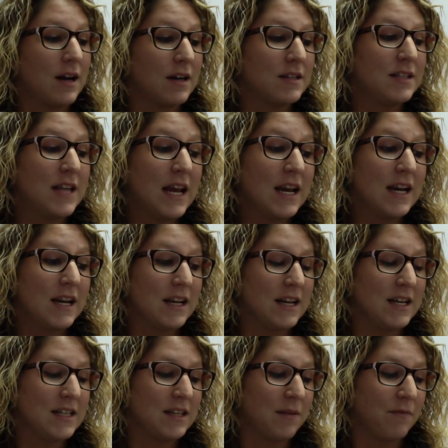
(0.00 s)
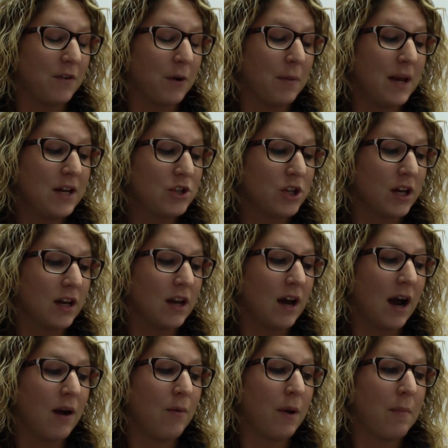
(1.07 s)
stated in his information,
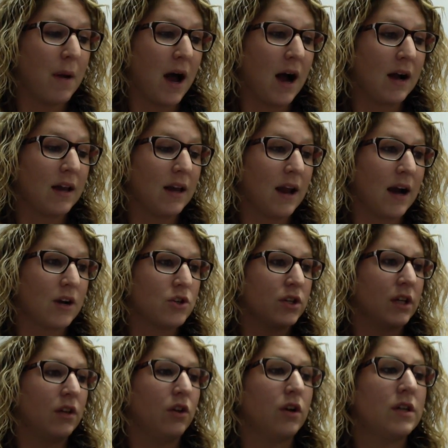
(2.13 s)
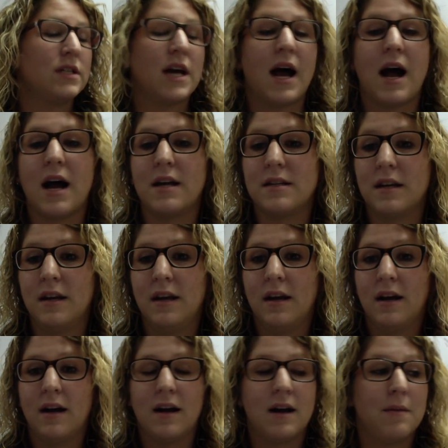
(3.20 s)
I went back and actually looked at
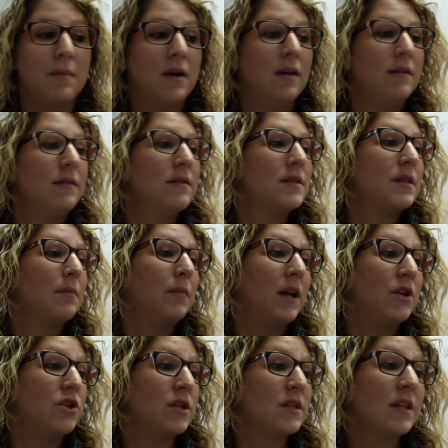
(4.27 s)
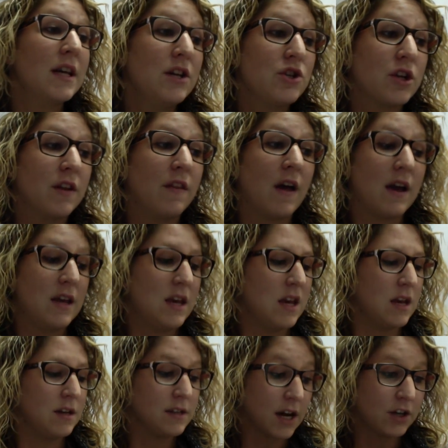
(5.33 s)
some legislation that
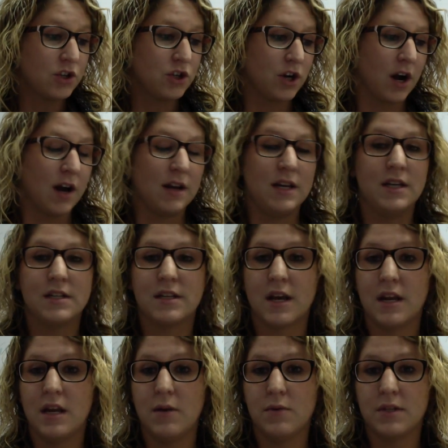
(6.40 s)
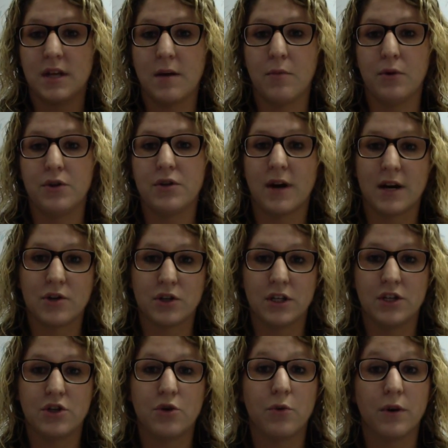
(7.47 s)
he touched on. He said he was able to actually
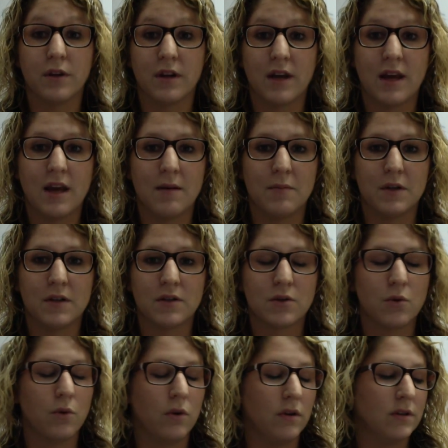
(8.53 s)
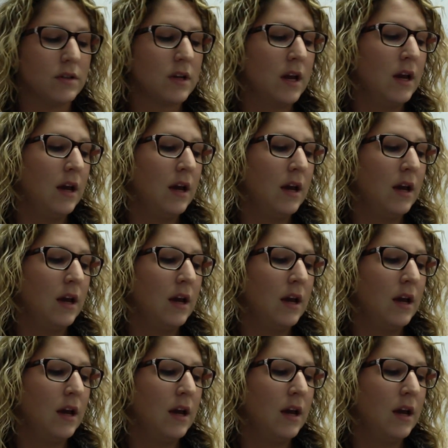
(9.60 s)
tour the Camden schools